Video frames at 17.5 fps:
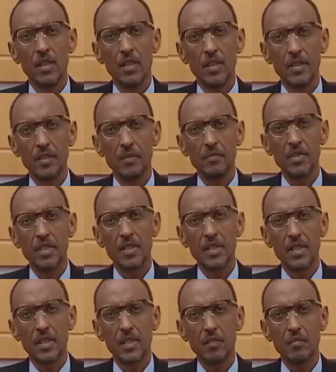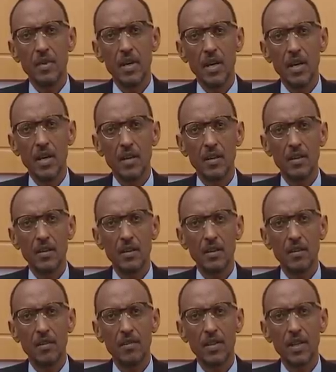Let me start by
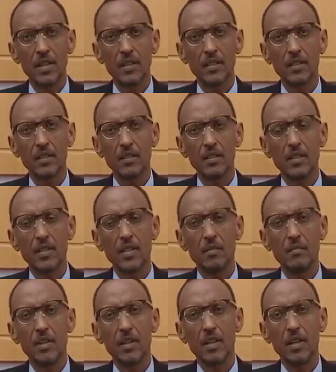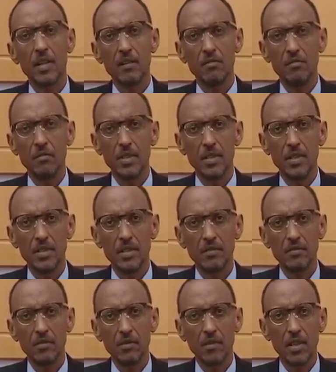thanking the German government
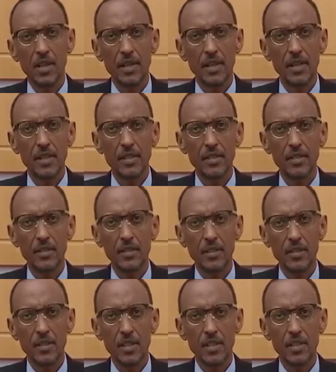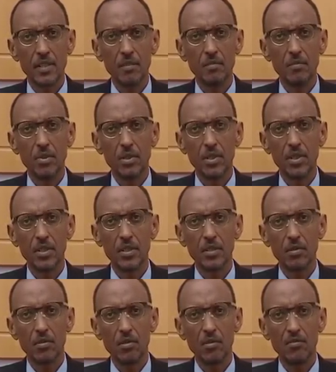for organizing such an
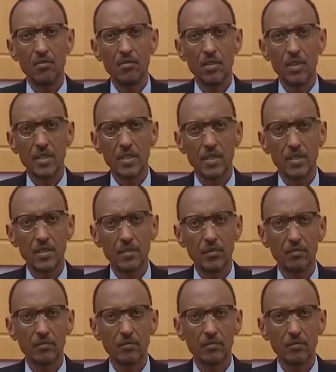important conference.